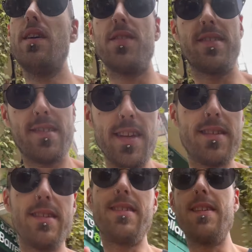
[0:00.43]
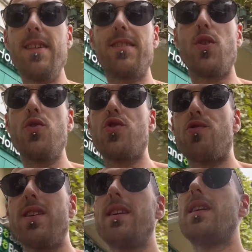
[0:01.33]
The cities in this
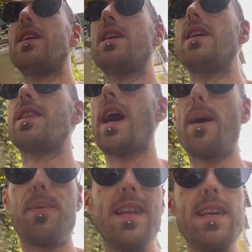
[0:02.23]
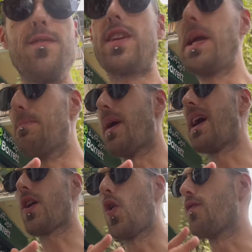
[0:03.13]
country that I believe date back
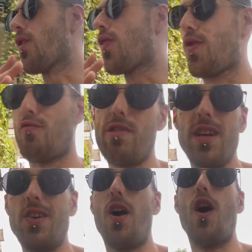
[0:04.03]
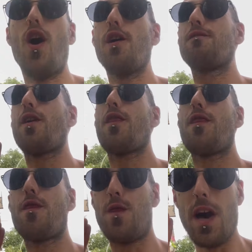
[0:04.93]
over
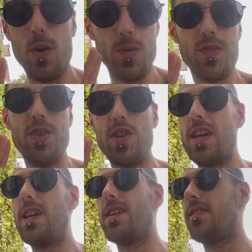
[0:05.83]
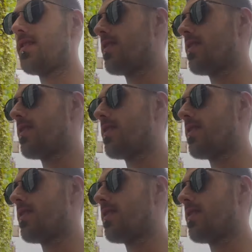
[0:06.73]
3,500 years.